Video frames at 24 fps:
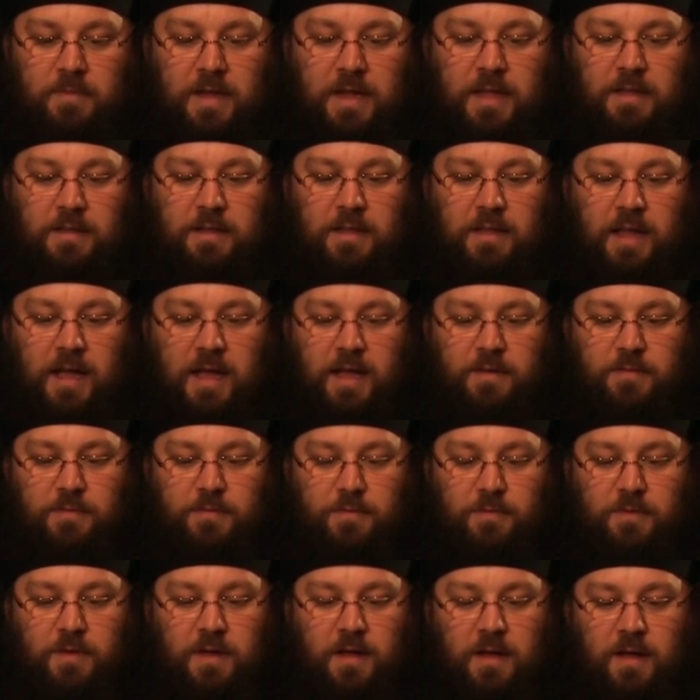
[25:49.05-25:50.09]
and the
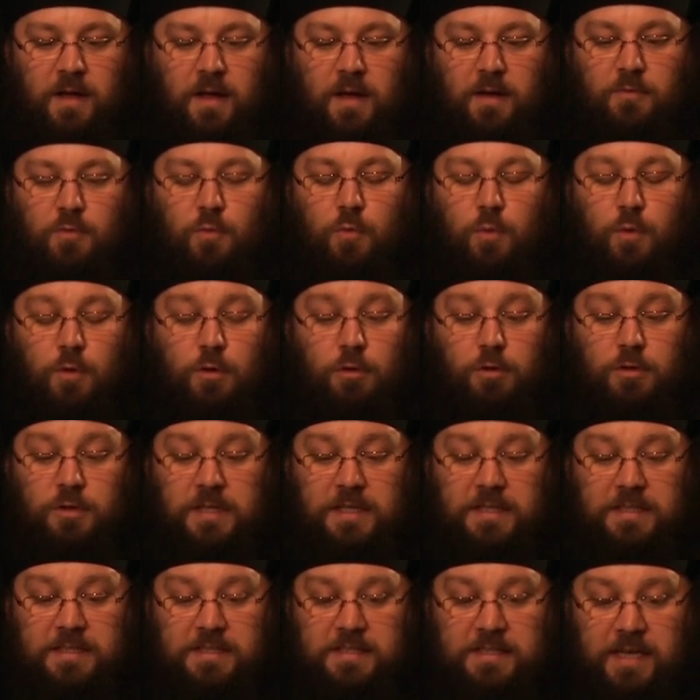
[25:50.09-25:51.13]
life of
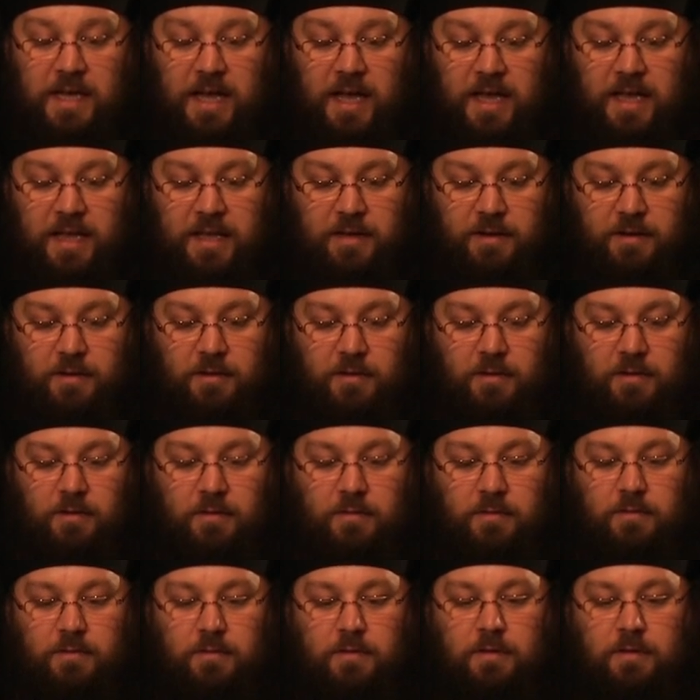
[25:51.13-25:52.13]
worldly desire